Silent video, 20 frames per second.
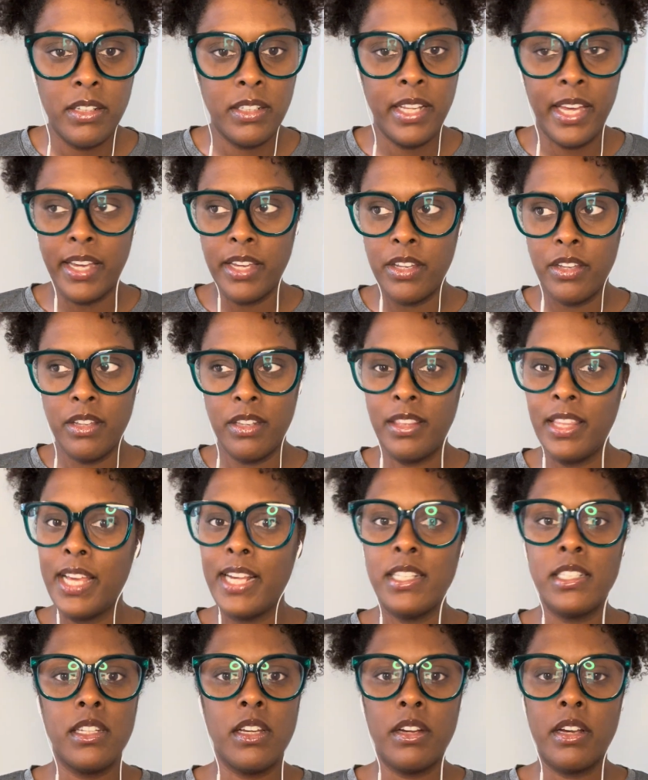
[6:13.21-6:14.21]
Like
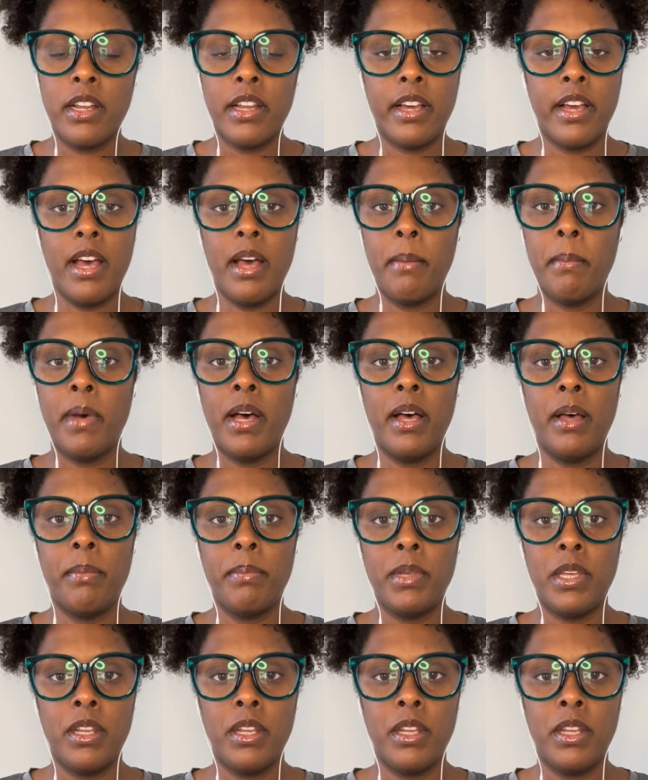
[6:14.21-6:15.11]
things are going to come up,